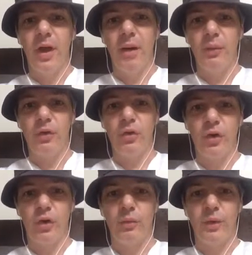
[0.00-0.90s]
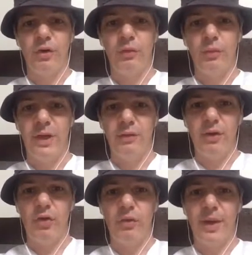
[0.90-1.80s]
um, which was a, which in
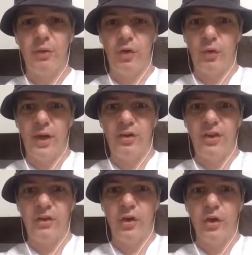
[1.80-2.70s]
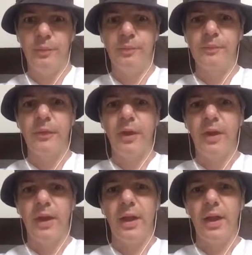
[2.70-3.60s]
retrospect was a crazy thing to do,
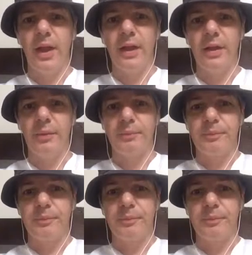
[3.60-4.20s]
and